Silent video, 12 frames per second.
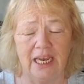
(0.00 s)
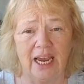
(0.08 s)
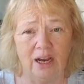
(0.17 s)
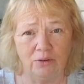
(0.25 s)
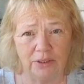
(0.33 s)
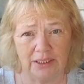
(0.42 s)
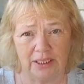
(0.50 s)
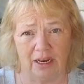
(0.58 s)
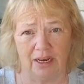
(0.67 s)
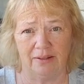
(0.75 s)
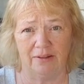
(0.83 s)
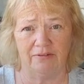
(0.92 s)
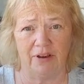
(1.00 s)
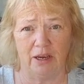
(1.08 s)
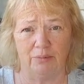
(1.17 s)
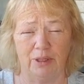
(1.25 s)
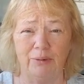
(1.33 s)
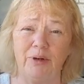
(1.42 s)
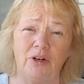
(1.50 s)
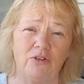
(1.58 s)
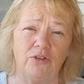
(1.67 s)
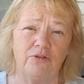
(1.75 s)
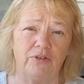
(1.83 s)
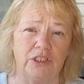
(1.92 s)
outside the family, but
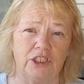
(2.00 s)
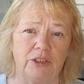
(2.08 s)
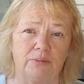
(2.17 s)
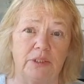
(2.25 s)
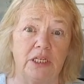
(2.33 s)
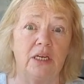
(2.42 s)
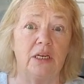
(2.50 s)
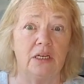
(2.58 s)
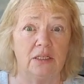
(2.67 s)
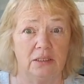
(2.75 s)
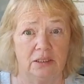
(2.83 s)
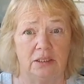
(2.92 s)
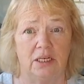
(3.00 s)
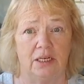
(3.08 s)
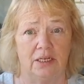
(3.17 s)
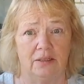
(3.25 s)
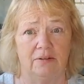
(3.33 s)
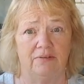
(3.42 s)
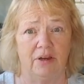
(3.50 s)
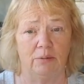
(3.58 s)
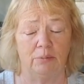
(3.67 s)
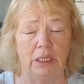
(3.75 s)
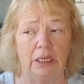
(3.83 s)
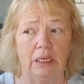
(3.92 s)
also friendships inside the
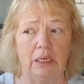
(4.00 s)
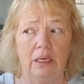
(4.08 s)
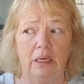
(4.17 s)
family.